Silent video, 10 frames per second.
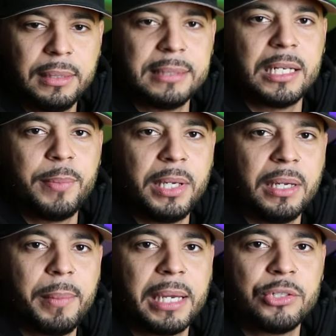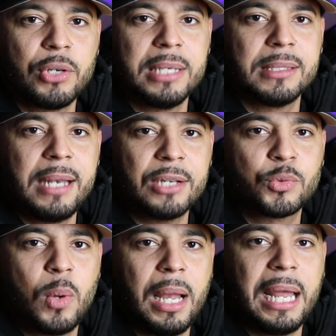That's gonna be it. I'm gonna catch you guys in the
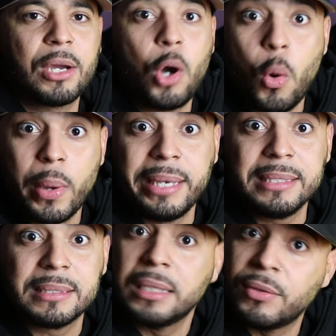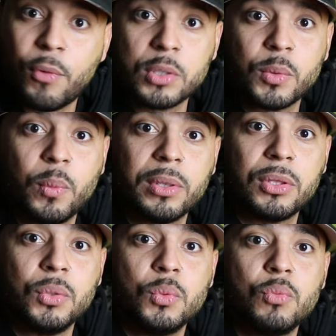next one. Like always, let the force be
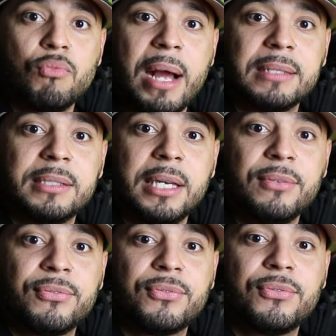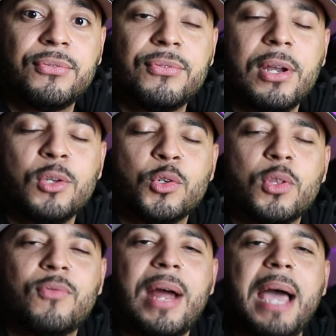with you. Ride safe and enjoy
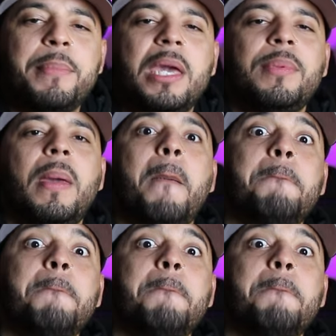the ride, baby.